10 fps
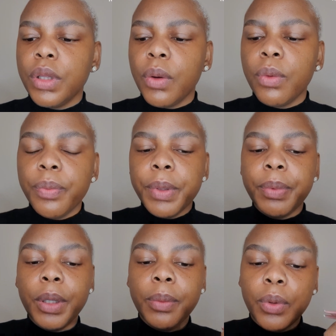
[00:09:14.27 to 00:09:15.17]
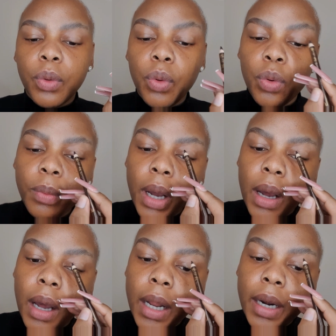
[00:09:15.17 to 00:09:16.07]
there will be people whom
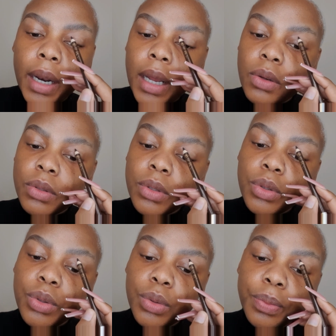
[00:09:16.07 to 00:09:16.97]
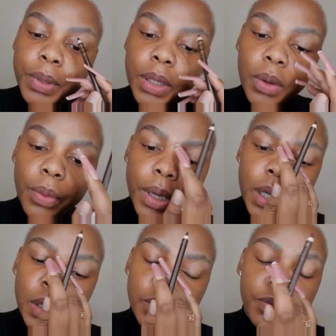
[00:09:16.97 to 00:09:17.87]
are announced to be the
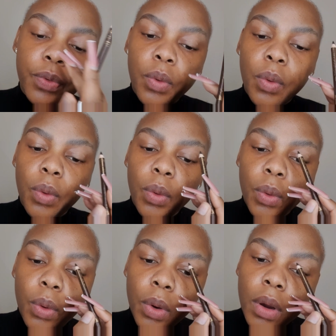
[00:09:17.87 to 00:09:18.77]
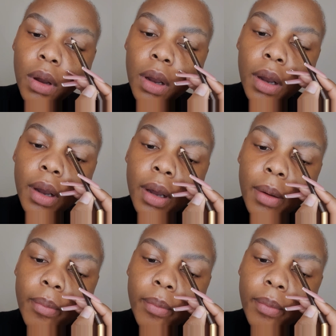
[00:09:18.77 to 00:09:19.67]
winners for
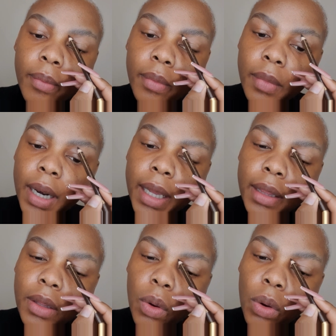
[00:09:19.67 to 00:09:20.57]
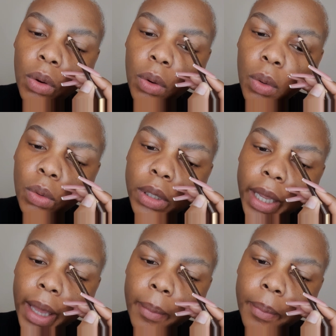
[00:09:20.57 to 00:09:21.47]
like the whole
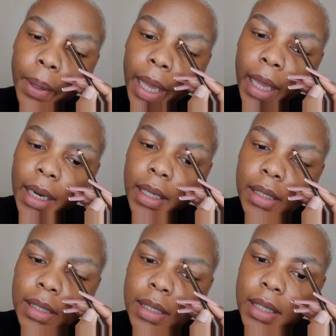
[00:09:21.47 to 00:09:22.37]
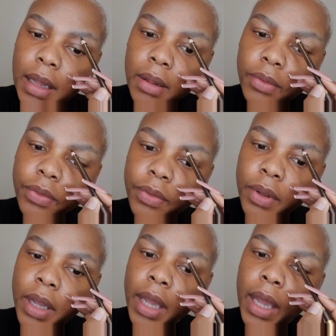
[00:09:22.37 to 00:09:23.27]
campaign itself.
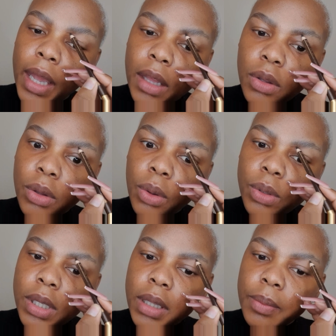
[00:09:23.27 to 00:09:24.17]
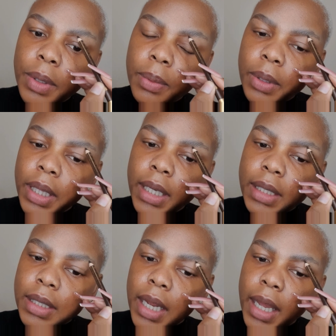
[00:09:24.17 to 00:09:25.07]
And those are the people
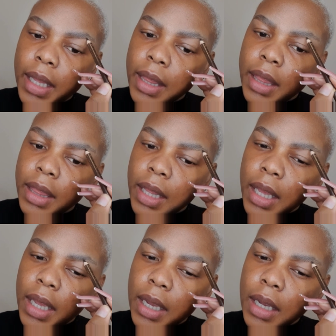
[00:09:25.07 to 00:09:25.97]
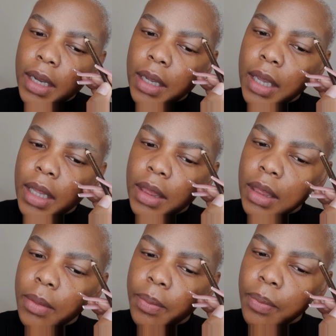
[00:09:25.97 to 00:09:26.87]
that I think get
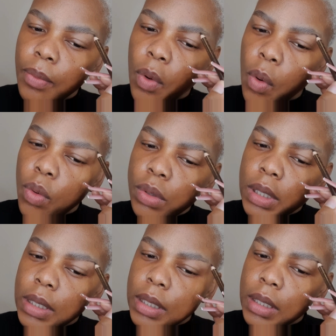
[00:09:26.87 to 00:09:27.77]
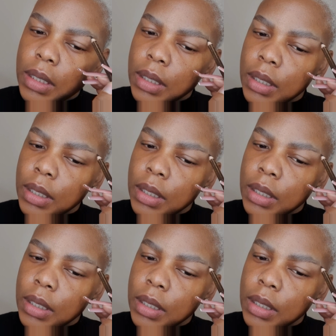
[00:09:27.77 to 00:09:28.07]
the most,